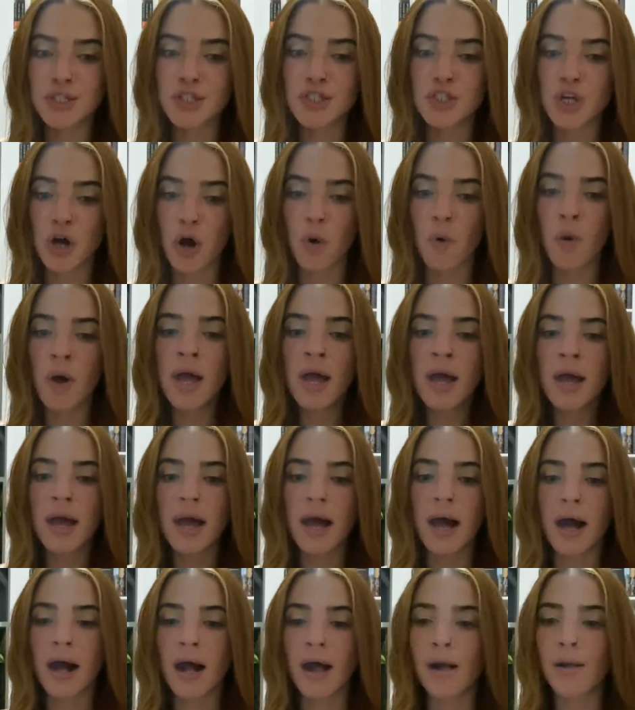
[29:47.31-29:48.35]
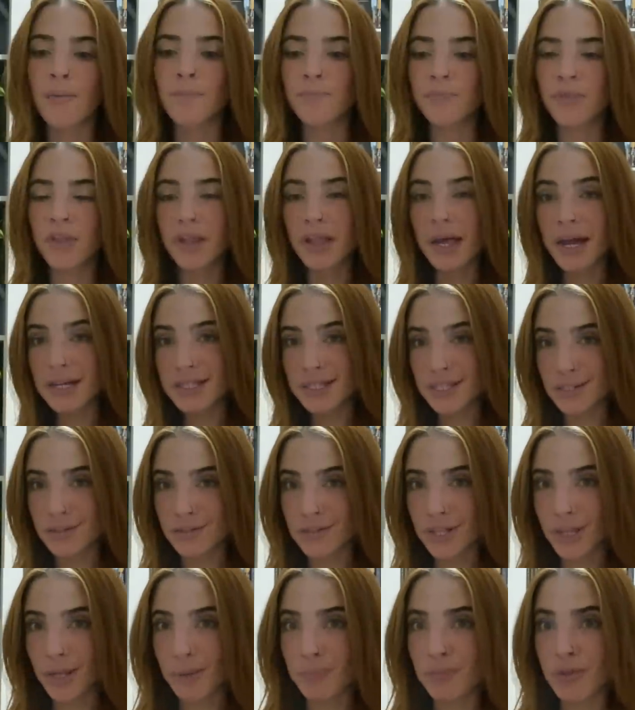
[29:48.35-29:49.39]
So the last little
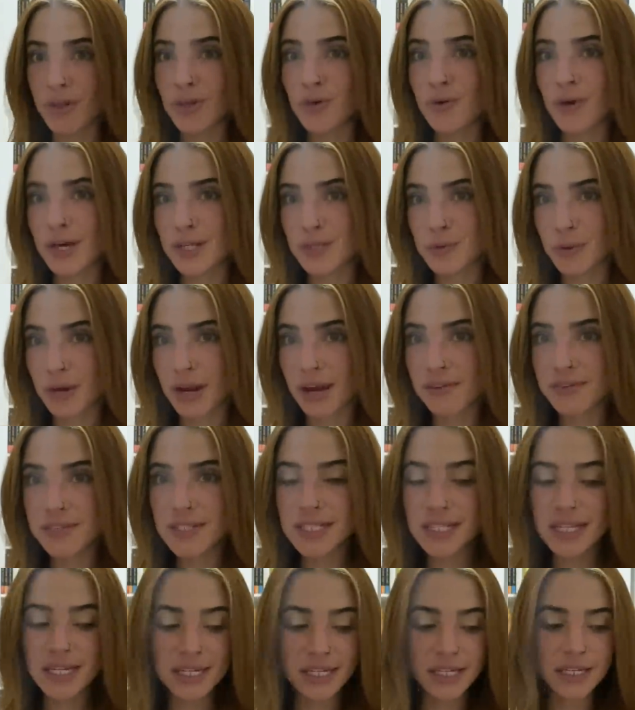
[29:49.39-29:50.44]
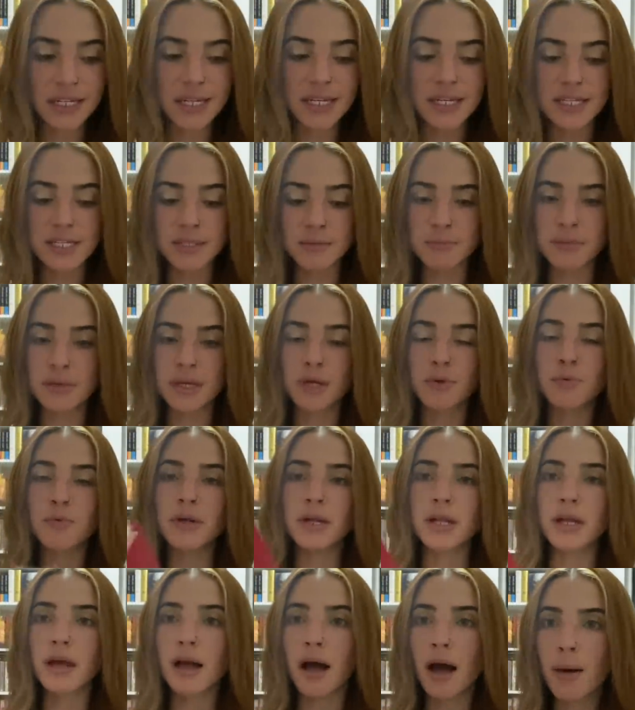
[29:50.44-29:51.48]
clip that you guys would have seen is me
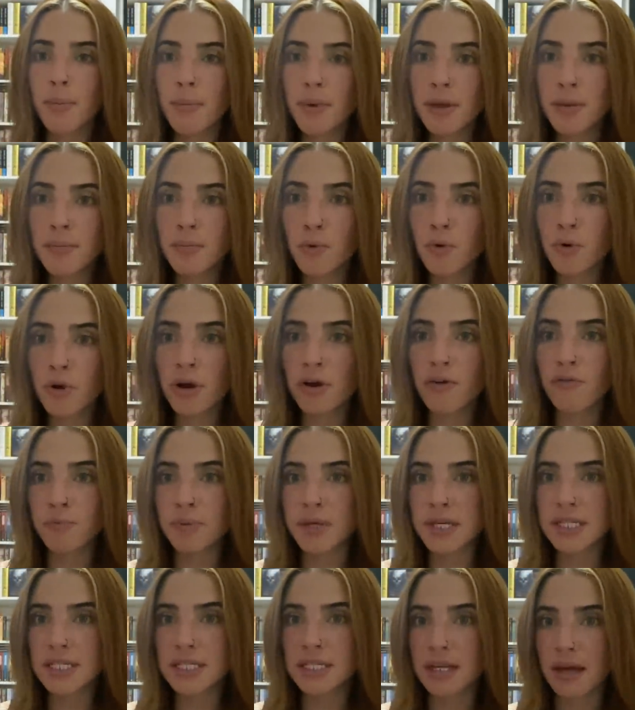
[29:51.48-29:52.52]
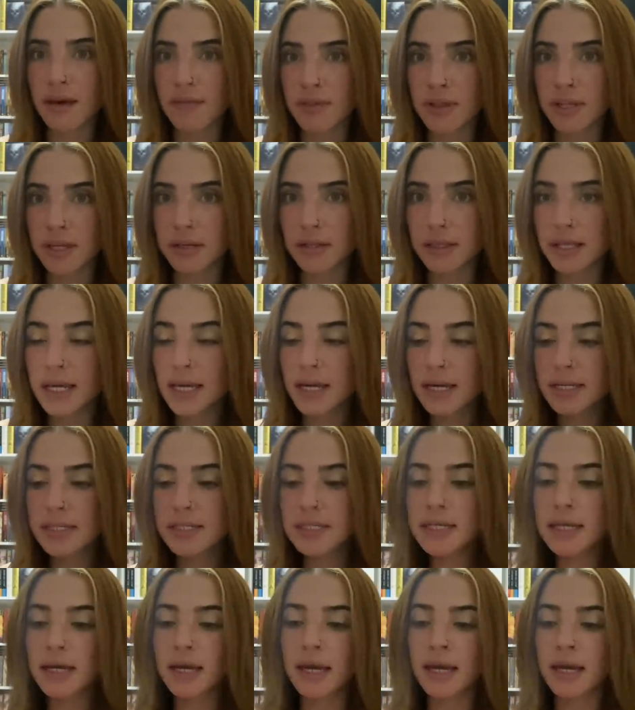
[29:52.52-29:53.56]
reading a bit more of Beasts of a Little
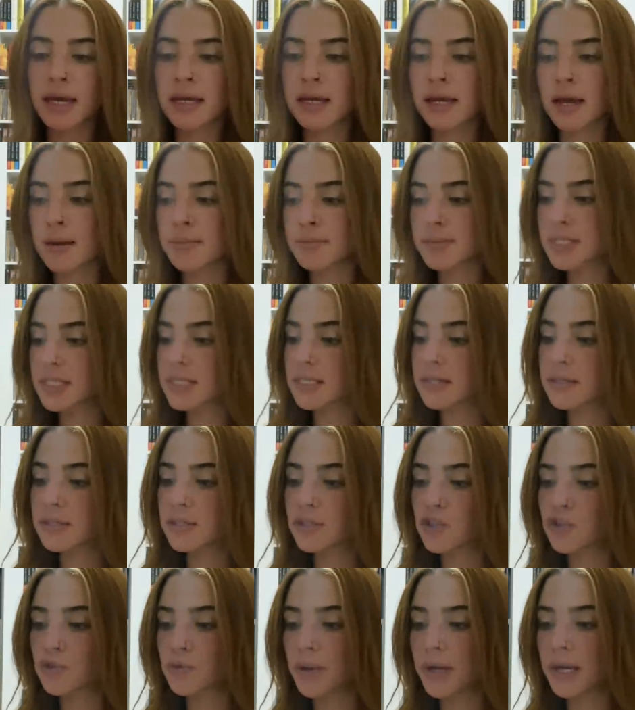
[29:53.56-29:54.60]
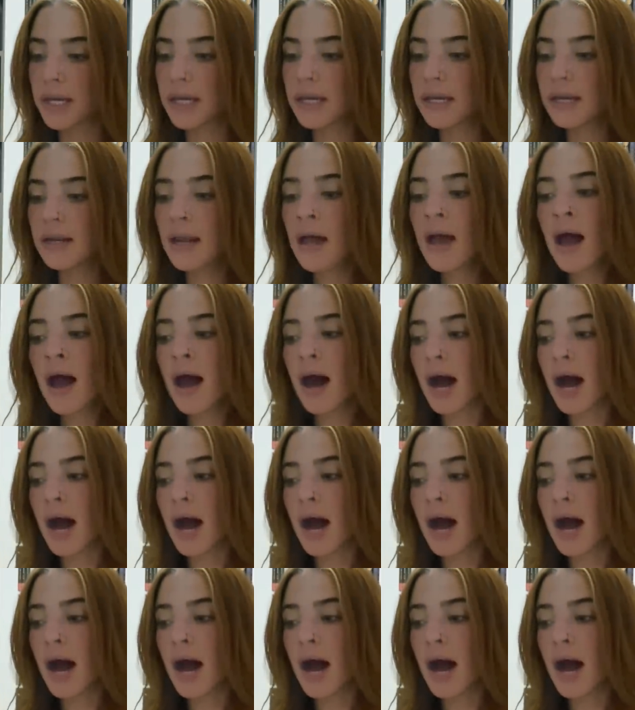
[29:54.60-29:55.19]
Land, and I'm still enjoying it.